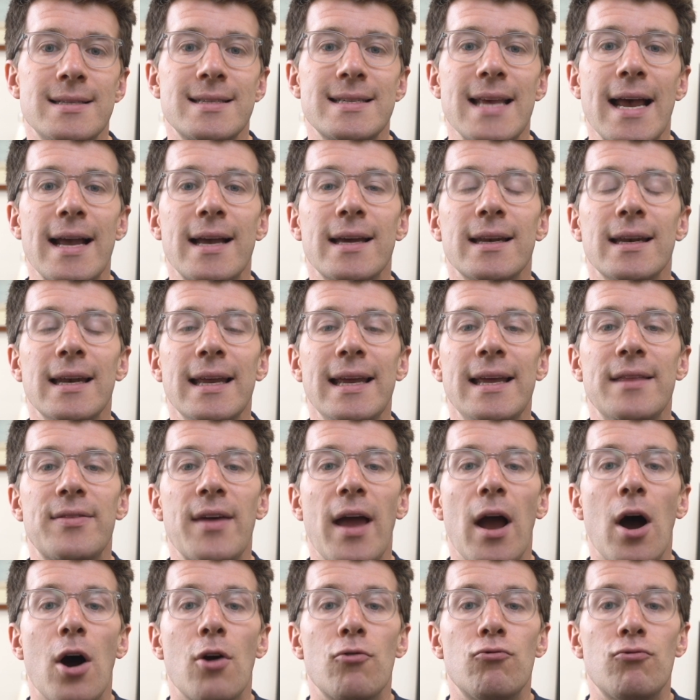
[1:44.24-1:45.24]
Secondly,
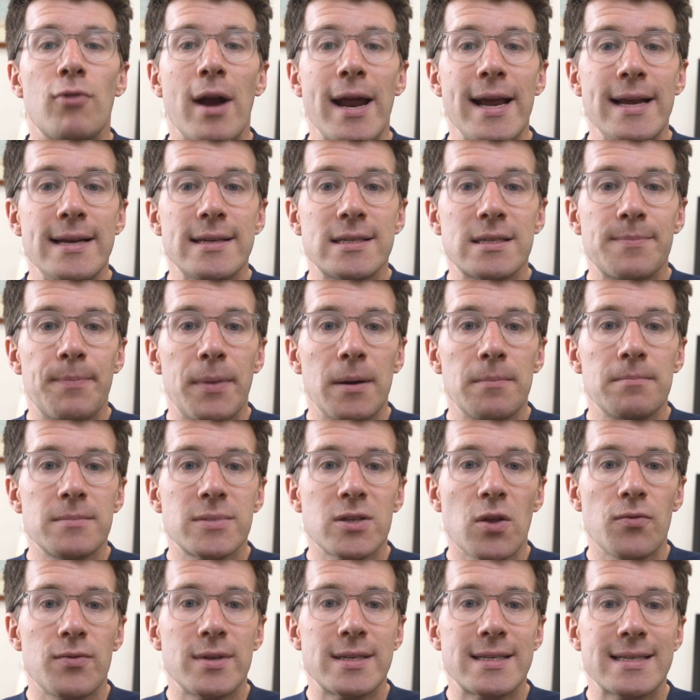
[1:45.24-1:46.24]
they are raised bumps
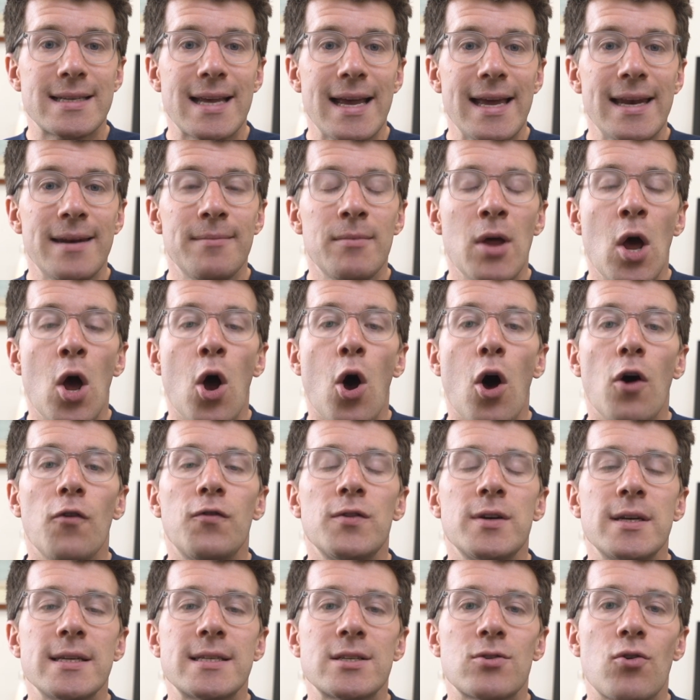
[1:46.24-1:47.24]
on the skin,
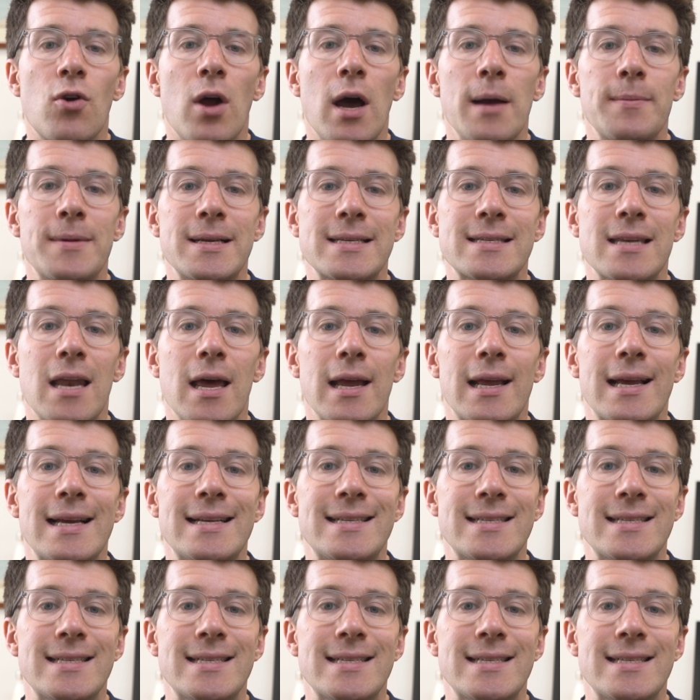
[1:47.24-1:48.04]
often described as like a